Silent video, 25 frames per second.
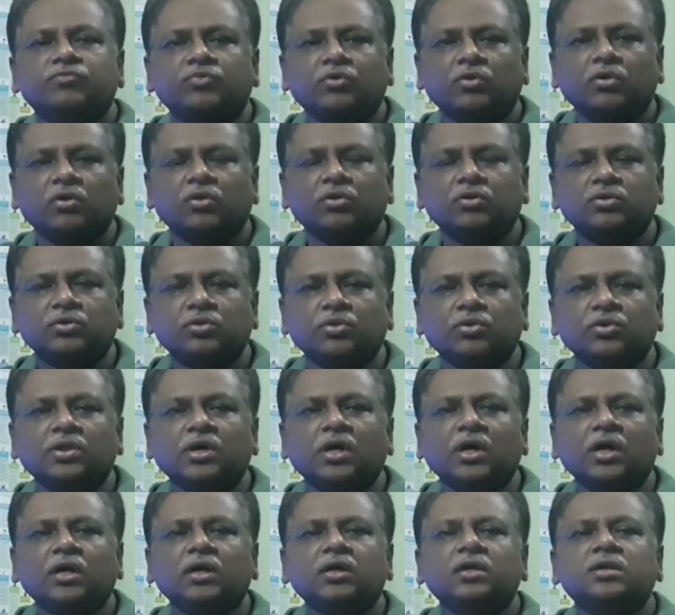to
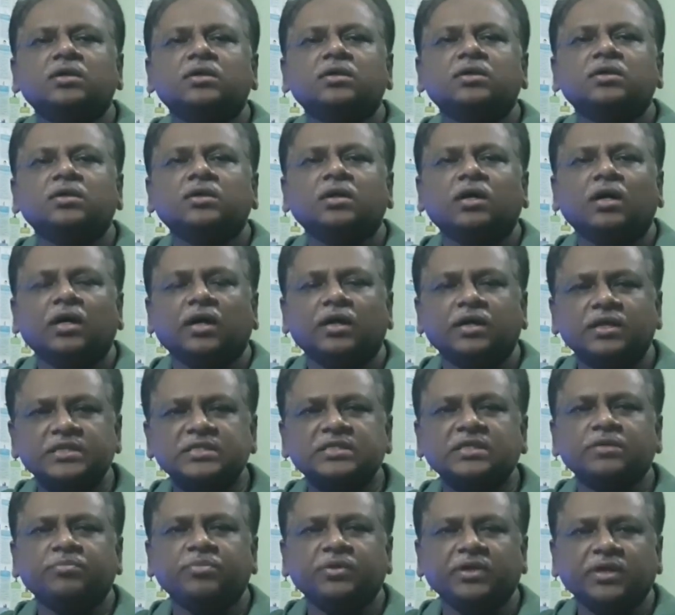the
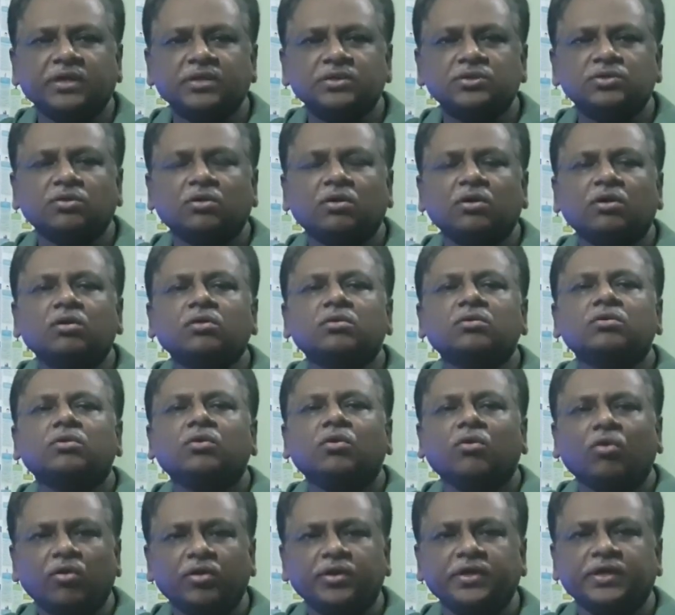recipients or
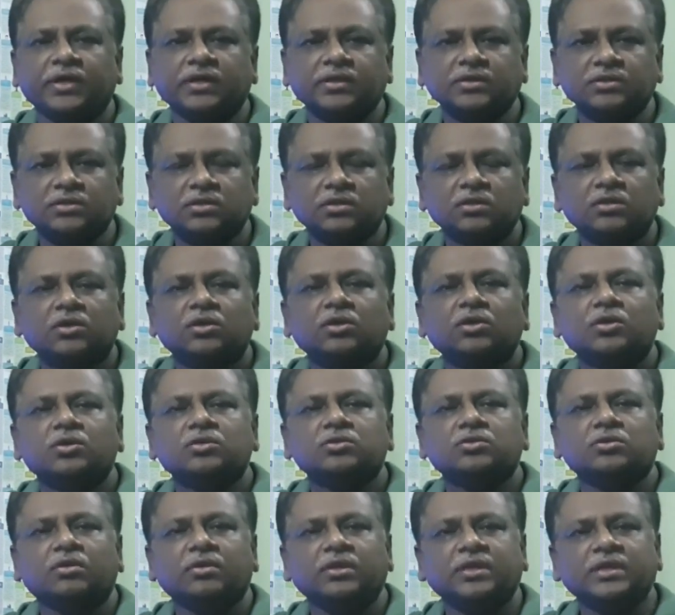audience.
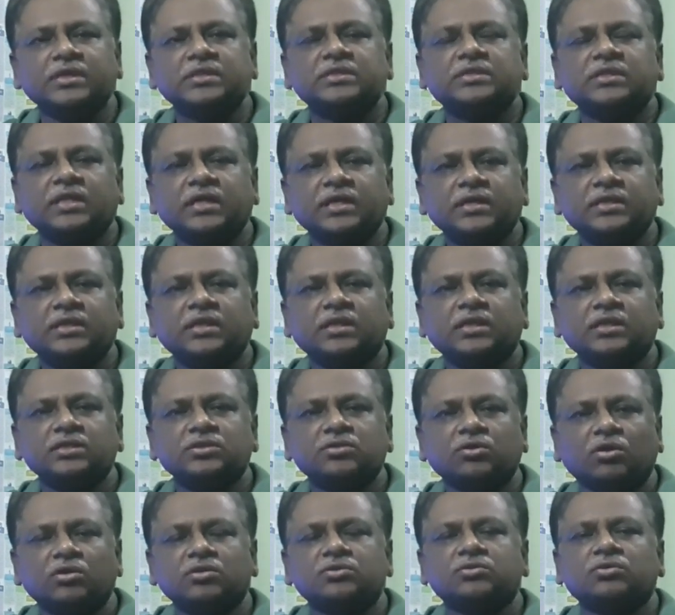So this letter
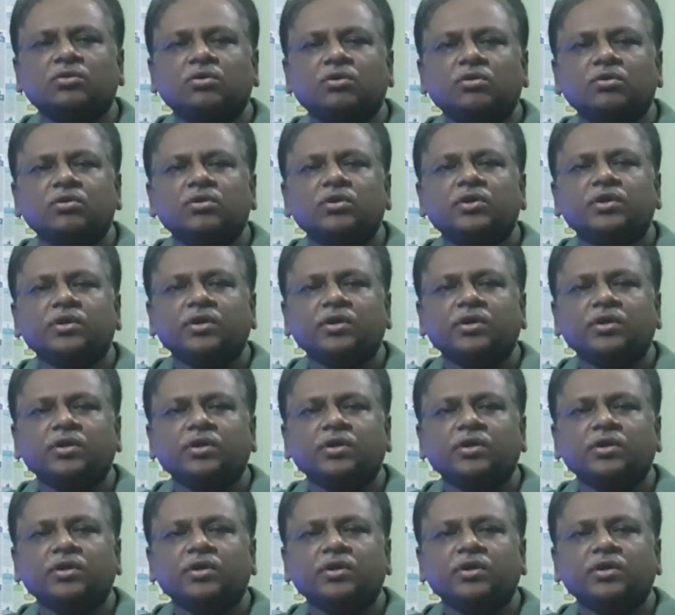is also